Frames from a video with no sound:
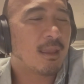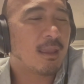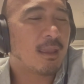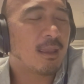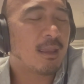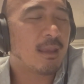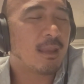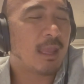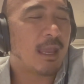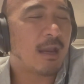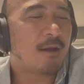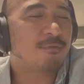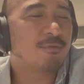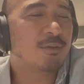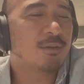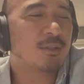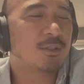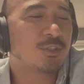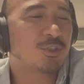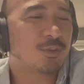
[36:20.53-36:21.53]
And after
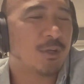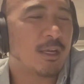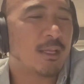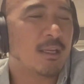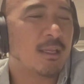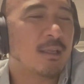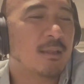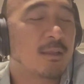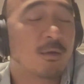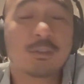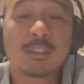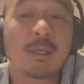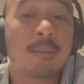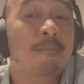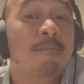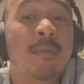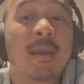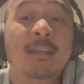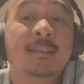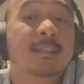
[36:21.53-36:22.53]
the training, there was
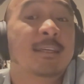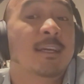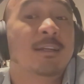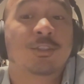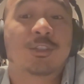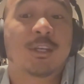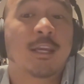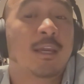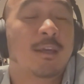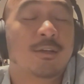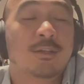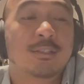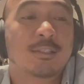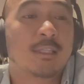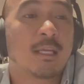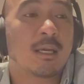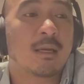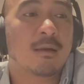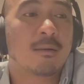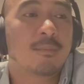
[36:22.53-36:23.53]
amazing educators
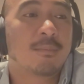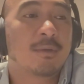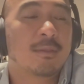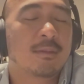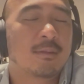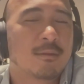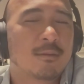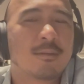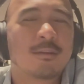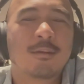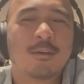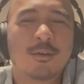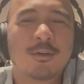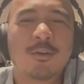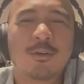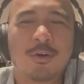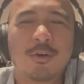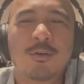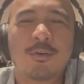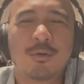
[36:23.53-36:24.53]
there, but
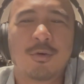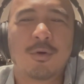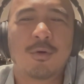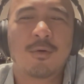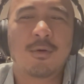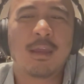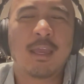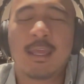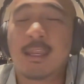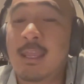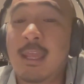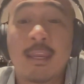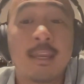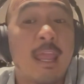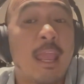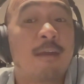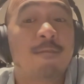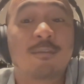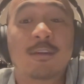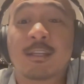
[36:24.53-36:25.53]
and
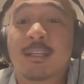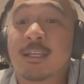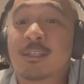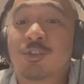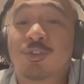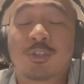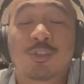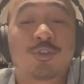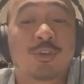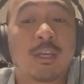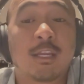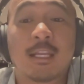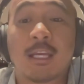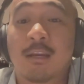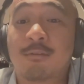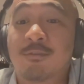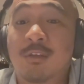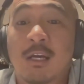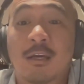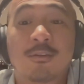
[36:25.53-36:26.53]
every district training
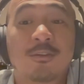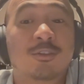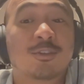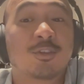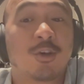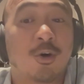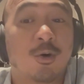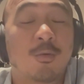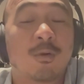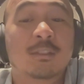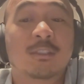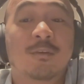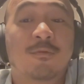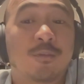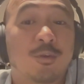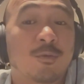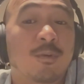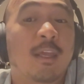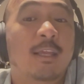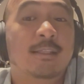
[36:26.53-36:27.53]
I've done, there's always a
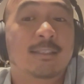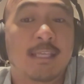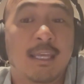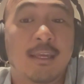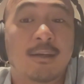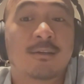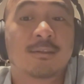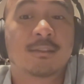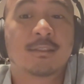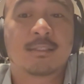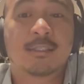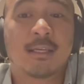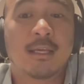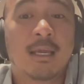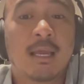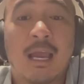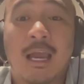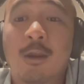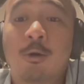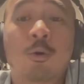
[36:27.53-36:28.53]
few naysayers.
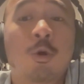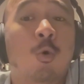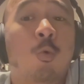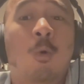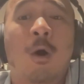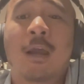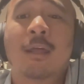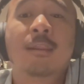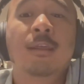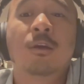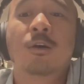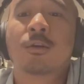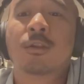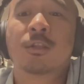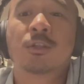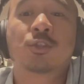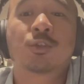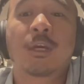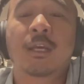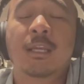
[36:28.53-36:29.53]
I don't know why they go to the
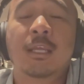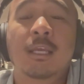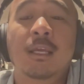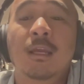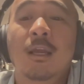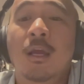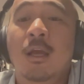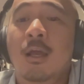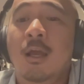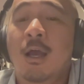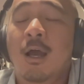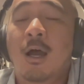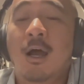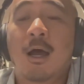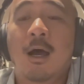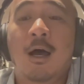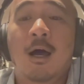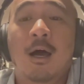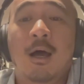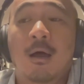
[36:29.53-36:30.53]
training,
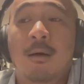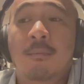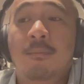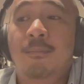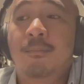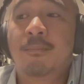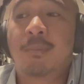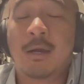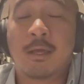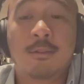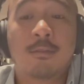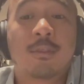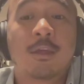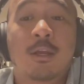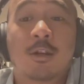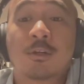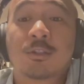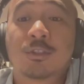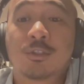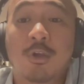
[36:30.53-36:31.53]
but
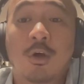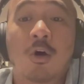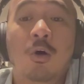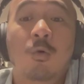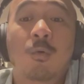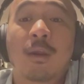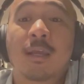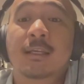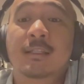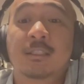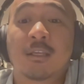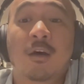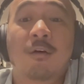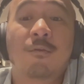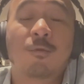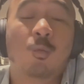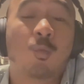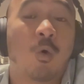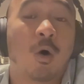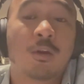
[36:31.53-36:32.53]
there's always
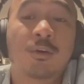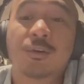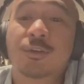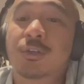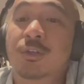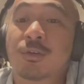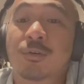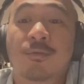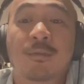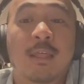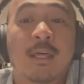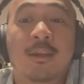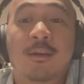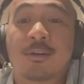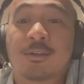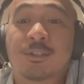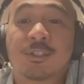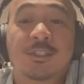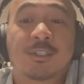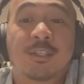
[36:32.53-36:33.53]
one or two that
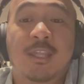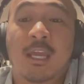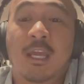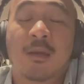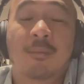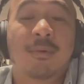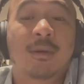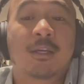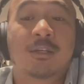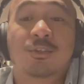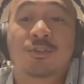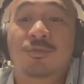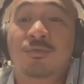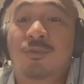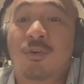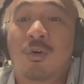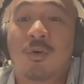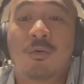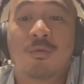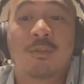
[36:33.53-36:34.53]
are just there because
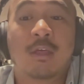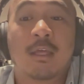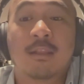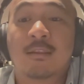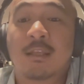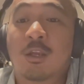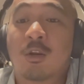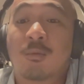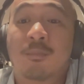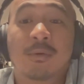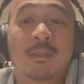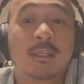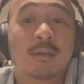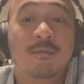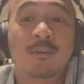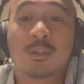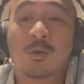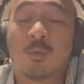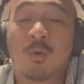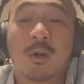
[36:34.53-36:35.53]
that they don't believe
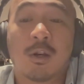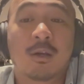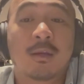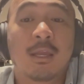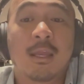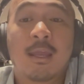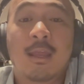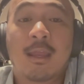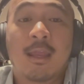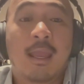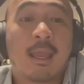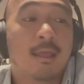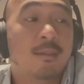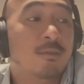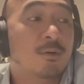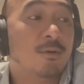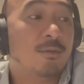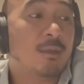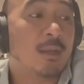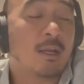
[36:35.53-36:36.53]
in the work and
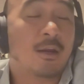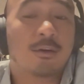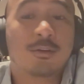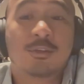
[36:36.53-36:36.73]
they're there